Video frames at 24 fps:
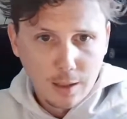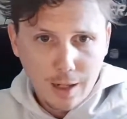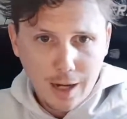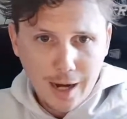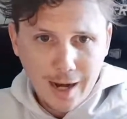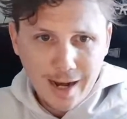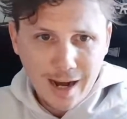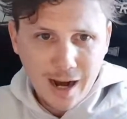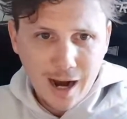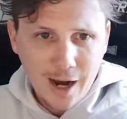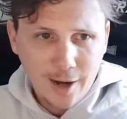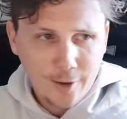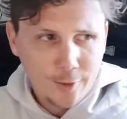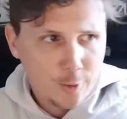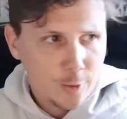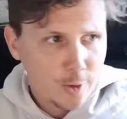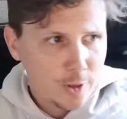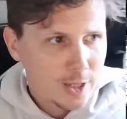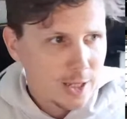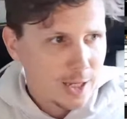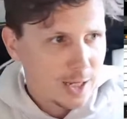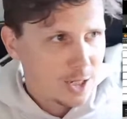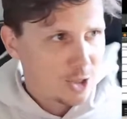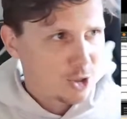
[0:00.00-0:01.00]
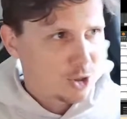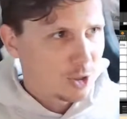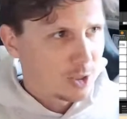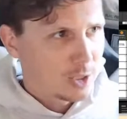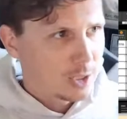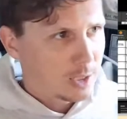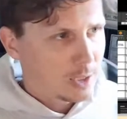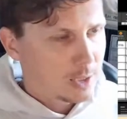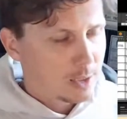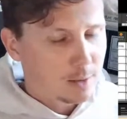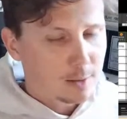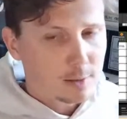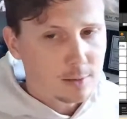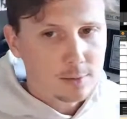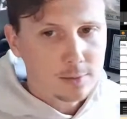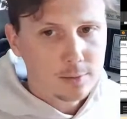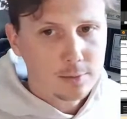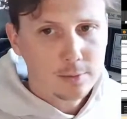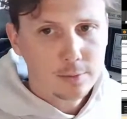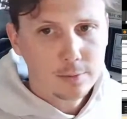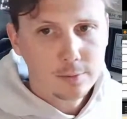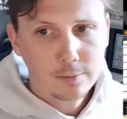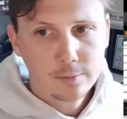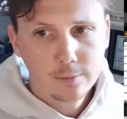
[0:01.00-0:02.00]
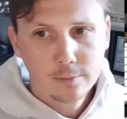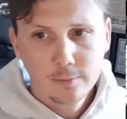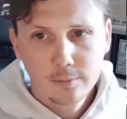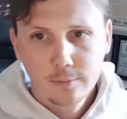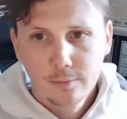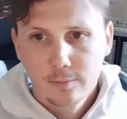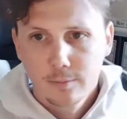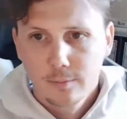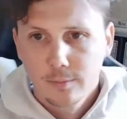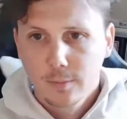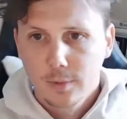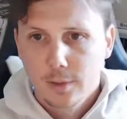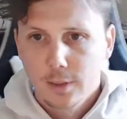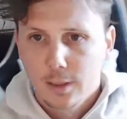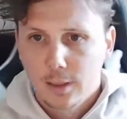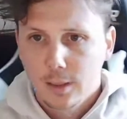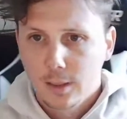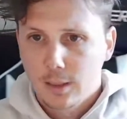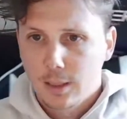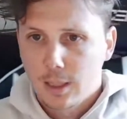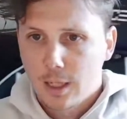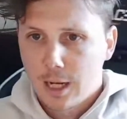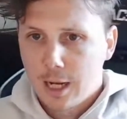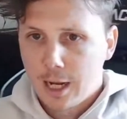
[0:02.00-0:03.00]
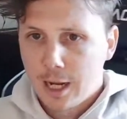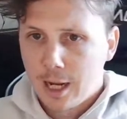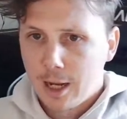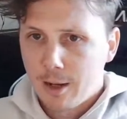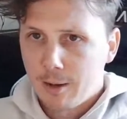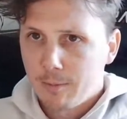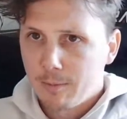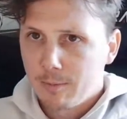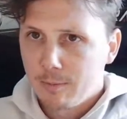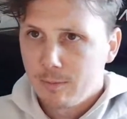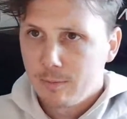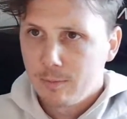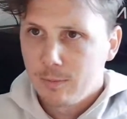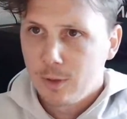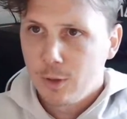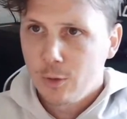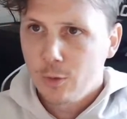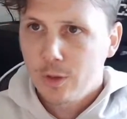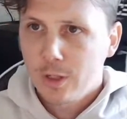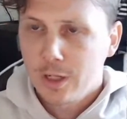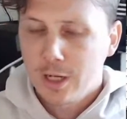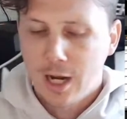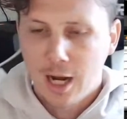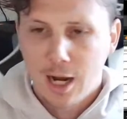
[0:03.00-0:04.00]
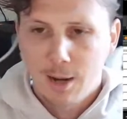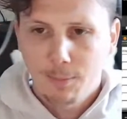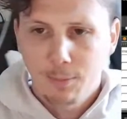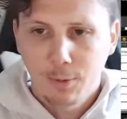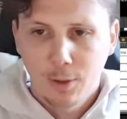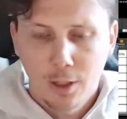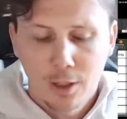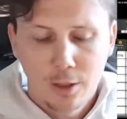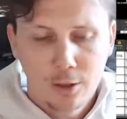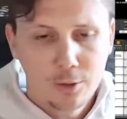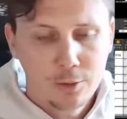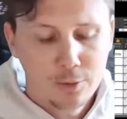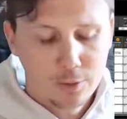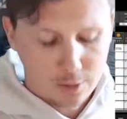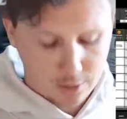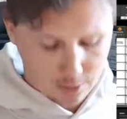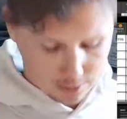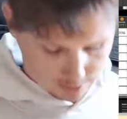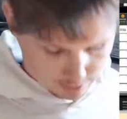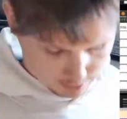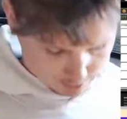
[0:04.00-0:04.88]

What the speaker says: I auto occasionally. You can upload